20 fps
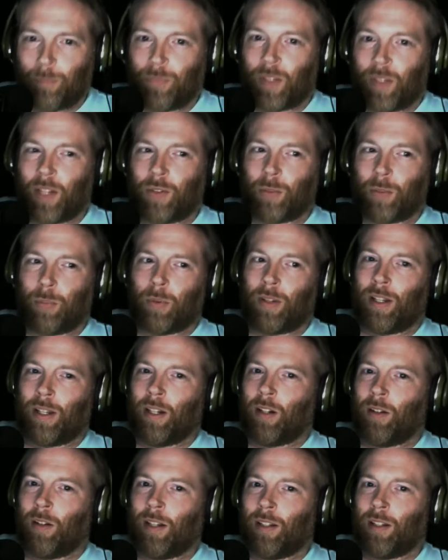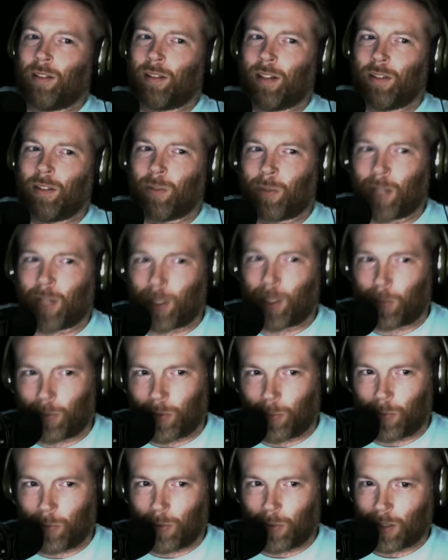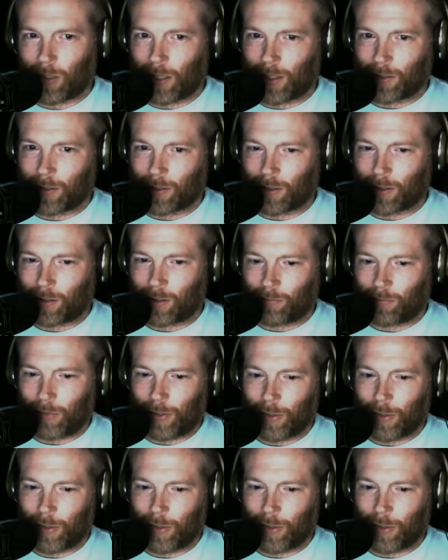He's okay with them utilizing